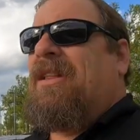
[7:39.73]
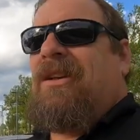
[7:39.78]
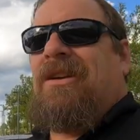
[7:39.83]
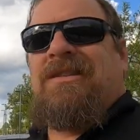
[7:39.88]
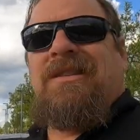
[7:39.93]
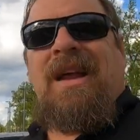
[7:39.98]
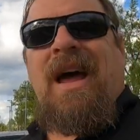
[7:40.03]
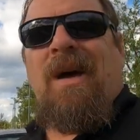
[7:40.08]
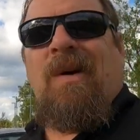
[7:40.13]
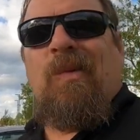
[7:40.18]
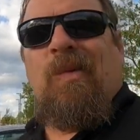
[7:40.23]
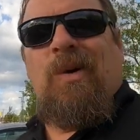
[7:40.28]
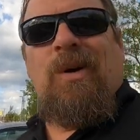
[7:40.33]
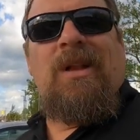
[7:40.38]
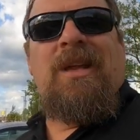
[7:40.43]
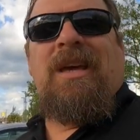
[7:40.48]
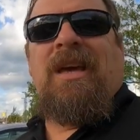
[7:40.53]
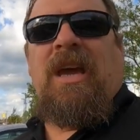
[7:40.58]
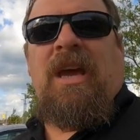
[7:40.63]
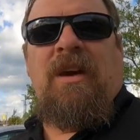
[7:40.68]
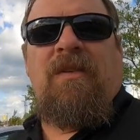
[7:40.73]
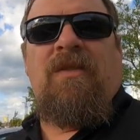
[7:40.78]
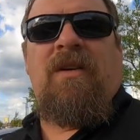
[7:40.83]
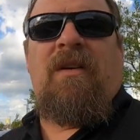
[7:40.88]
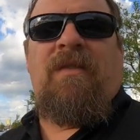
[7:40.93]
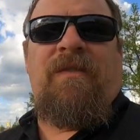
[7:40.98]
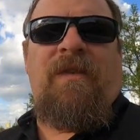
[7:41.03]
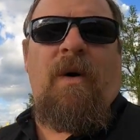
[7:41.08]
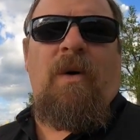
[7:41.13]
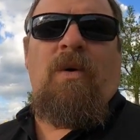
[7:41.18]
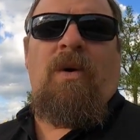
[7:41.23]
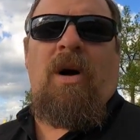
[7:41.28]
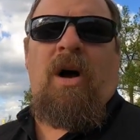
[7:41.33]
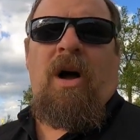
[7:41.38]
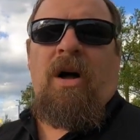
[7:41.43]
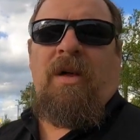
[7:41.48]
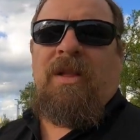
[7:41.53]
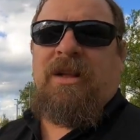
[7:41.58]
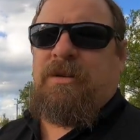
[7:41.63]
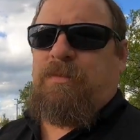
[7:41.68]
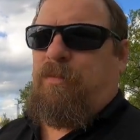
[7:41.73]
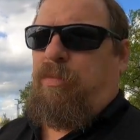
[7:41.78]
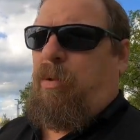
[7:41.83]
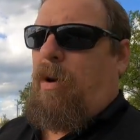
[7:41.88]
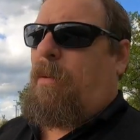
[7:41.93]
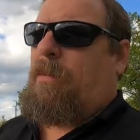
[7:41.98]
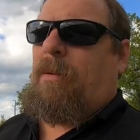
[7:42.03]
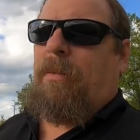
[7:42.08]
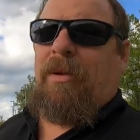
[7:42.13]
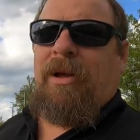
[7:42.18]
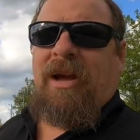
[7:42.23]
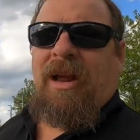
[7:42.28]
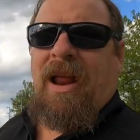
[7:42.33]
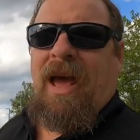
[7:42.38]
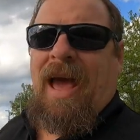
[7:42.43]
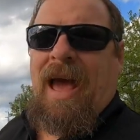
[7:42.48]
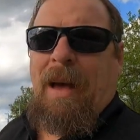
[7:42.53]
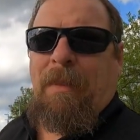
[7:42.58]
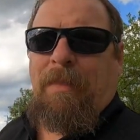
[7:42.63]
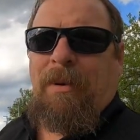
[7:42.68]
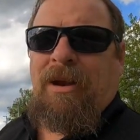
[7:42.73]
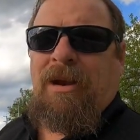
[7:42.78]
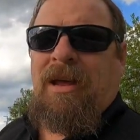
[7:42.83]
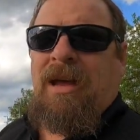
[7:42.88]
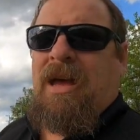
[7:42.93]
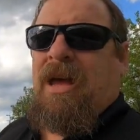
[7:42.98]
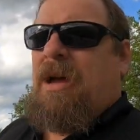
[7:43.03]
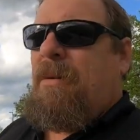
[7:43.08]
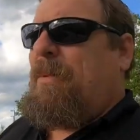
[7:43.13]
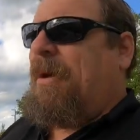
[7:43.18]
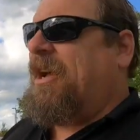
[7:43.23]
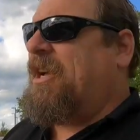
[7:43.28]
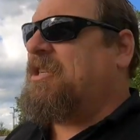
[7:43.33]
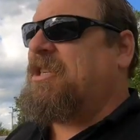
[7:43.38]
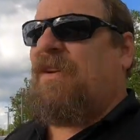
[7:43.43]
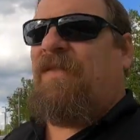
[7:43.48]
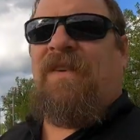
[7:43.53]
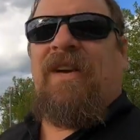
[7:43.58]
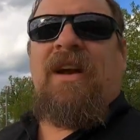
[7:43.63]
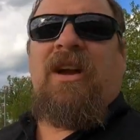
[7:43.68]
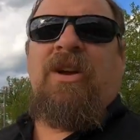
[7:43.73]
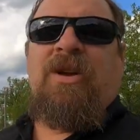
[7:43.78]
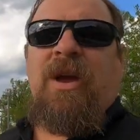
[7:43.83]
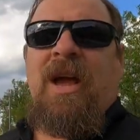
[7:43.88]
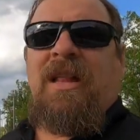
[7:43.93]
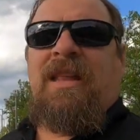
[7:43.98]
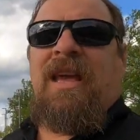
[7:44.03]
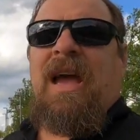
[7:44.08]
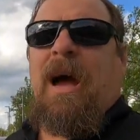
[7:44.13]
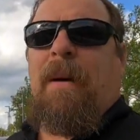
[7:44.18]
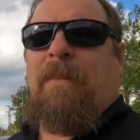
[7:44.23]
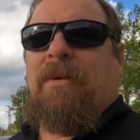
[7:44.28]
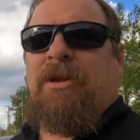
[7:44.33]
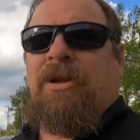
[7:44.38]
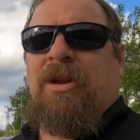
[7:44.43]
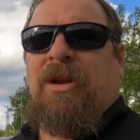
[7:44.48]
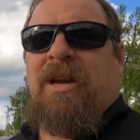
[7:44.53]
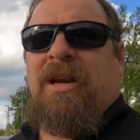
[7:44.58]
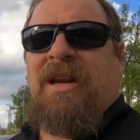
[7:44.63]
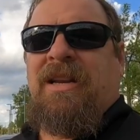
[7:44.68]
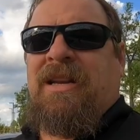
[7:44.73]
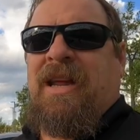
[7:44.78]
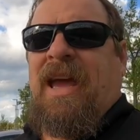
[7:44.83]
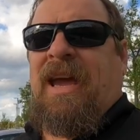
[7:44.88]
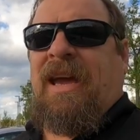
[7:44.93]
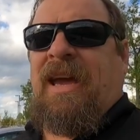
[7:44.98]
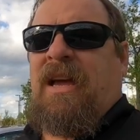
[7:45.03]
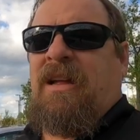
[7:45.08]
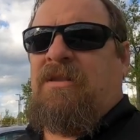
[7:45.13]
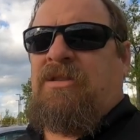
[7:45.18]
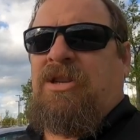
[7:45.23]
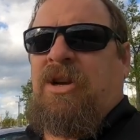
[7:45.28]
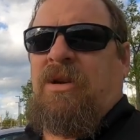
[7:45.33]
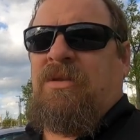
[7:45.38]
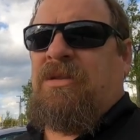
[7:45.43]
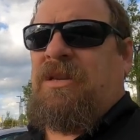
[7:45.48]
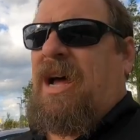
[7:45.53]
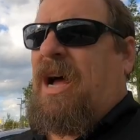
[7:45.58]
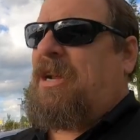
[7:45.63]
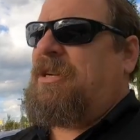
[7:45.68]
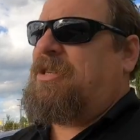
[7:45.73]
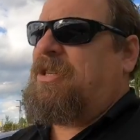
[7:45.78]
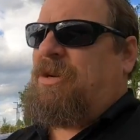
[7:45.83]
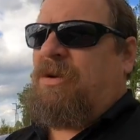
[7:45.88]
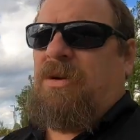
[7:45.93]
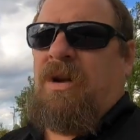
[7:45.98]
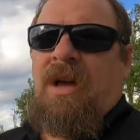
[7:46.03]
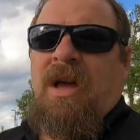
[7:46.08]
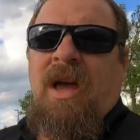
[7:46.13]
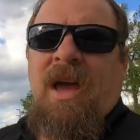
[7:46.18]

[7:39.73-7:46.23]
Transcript: There's not really even a phone call that's probably going to happen, because they figure you had the opportunity to take it and chose not to.